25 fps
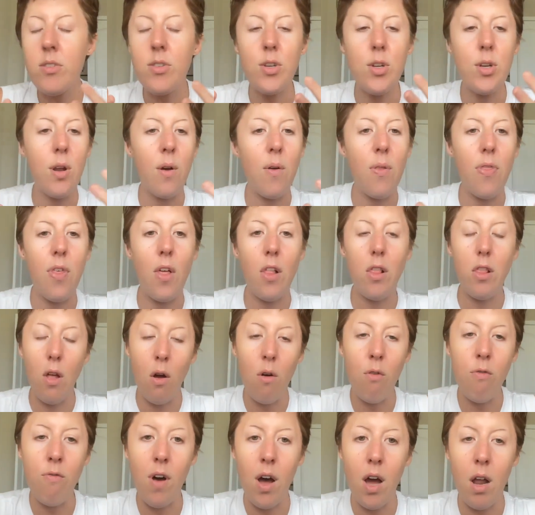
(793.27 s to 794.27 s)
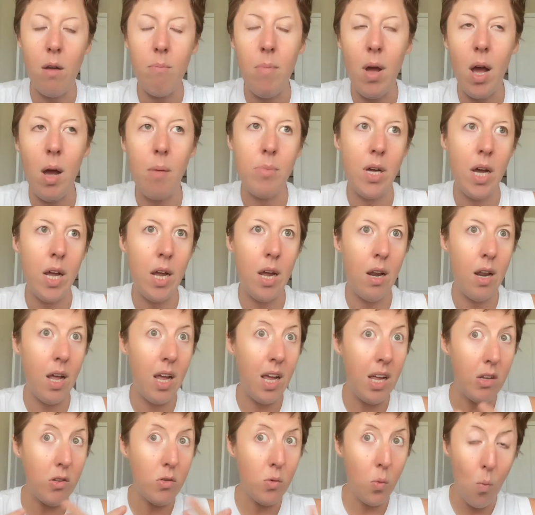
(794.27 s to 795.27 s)
The low FODMAP diet
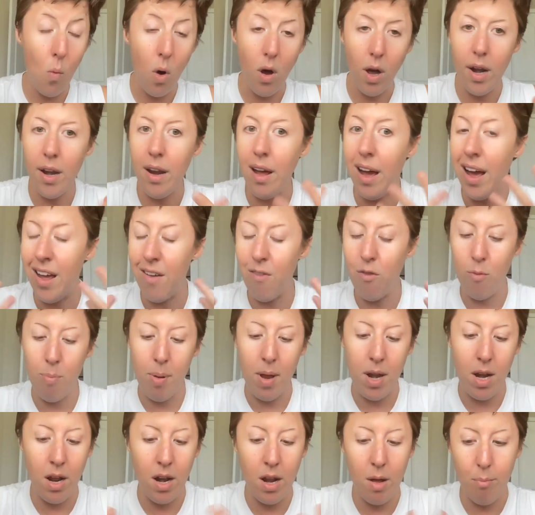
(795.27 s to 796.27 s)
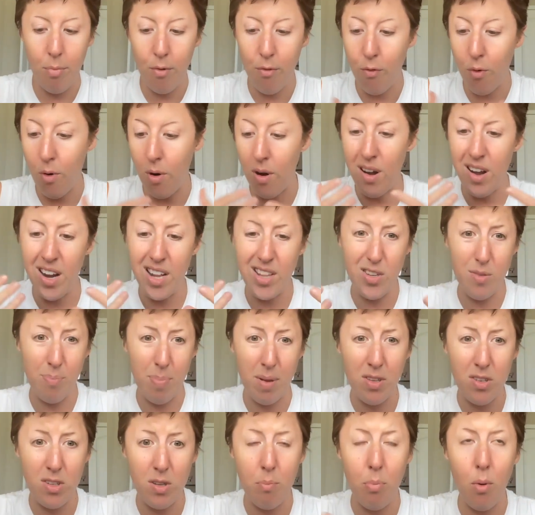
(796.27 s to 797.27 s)
is one. I've been on it before and it's
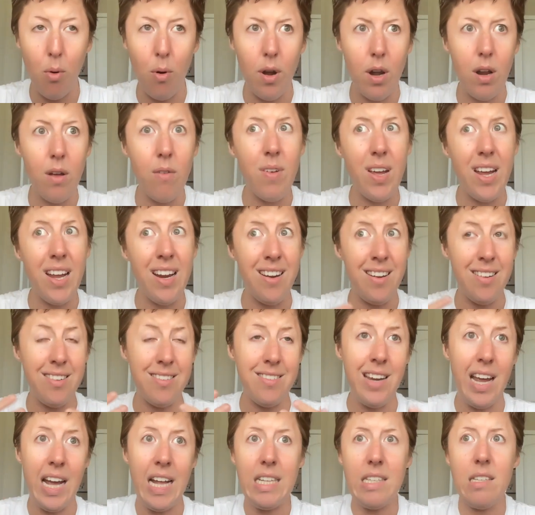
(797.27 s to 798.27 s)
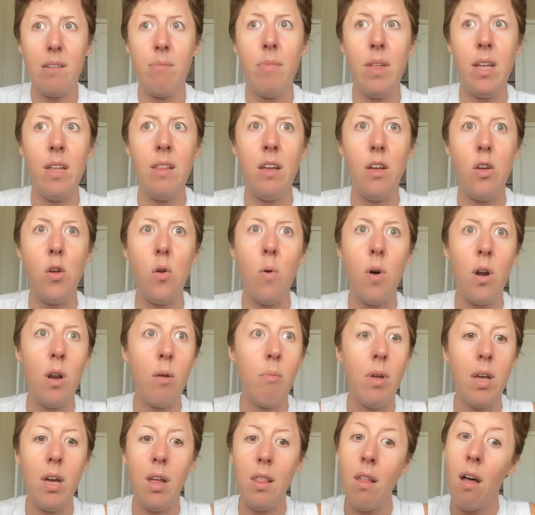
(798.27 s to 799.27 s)
been supportive. It is not something that you want to
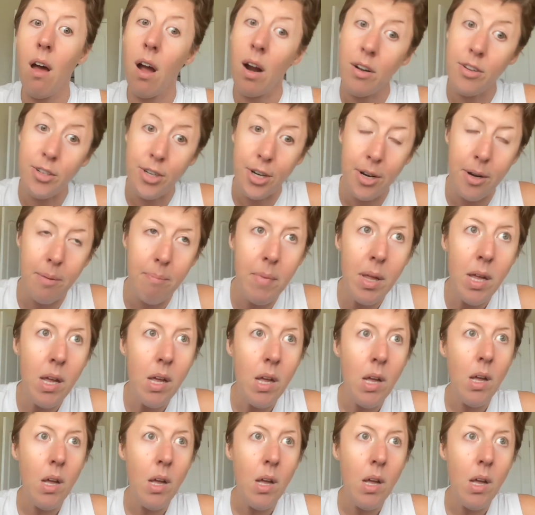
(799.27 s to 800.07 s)
be on long term.